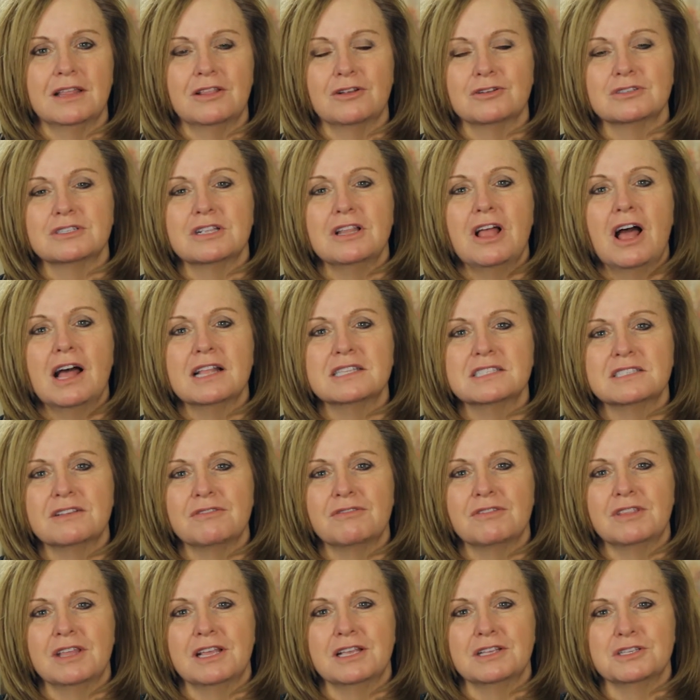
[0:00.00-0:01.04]
there's lots of
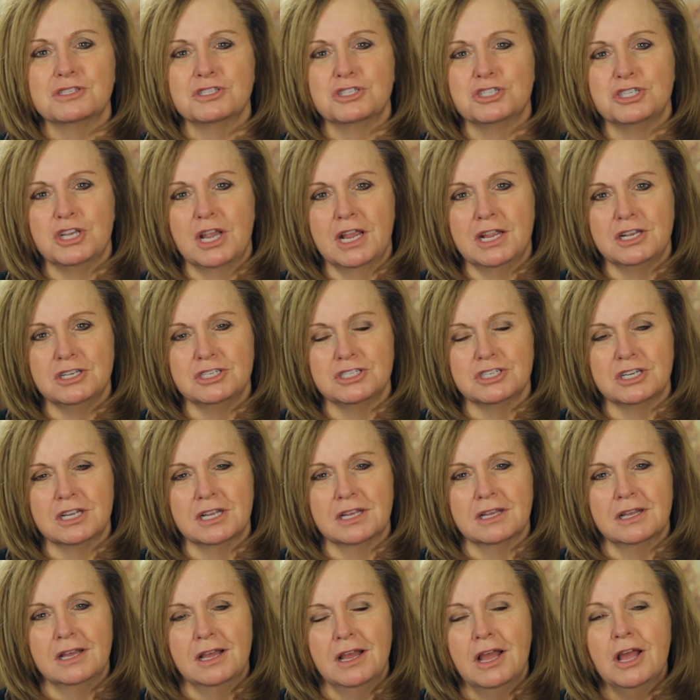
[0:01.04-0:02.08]
things
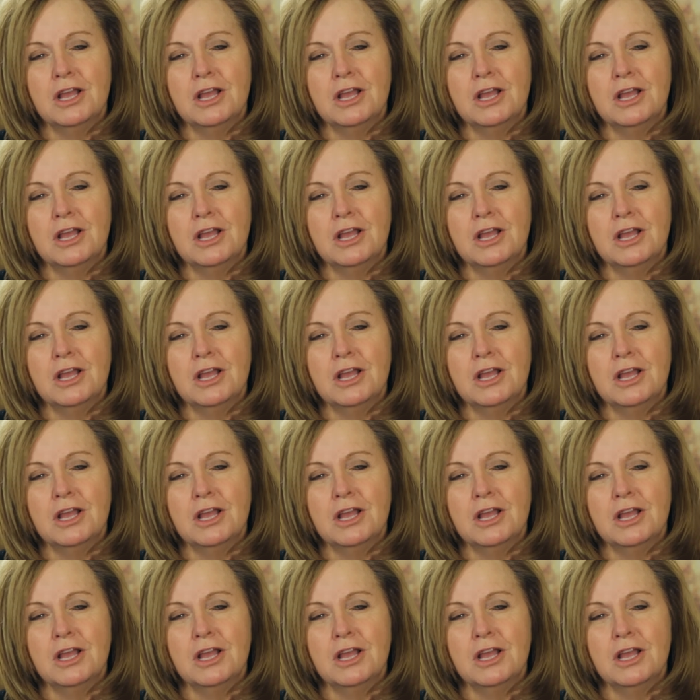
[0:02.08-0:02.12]
changing.